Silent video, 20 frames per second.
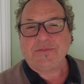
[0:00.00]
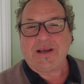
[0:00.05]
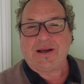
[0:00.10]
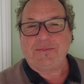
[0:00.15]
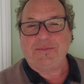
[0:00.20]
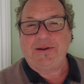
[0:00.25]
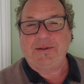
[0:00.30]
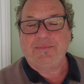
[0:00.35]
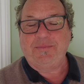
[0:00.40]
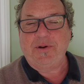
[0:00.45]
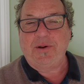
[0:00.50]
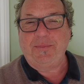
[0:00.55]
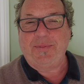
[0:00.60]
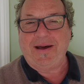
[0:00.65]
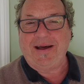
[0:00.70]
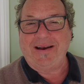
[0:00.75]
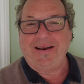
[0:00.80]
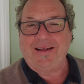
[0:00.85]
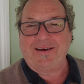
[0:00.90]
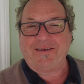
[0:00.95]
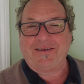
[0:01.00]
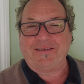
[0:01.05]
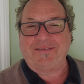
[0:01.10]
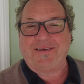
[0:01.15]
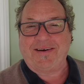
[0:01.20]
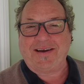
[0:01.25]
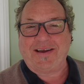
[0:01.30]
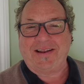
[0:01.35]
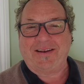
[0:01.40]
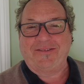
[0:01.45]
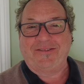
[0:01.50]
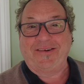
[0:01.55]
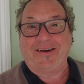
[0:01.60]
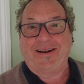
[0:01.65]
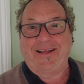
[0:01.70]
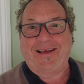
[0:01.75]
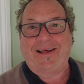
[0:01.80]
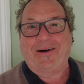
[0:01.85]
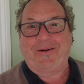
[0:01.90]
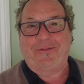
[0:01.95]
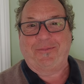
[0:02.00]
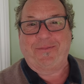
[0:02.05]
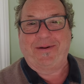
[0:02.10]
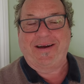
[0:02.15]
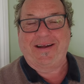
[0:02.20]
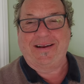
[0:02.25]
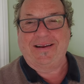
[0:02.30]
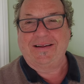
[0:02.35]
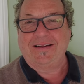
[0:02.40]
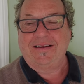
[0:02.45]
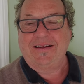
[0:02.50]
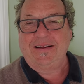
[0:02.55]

I'm limping about like a fucking really old man.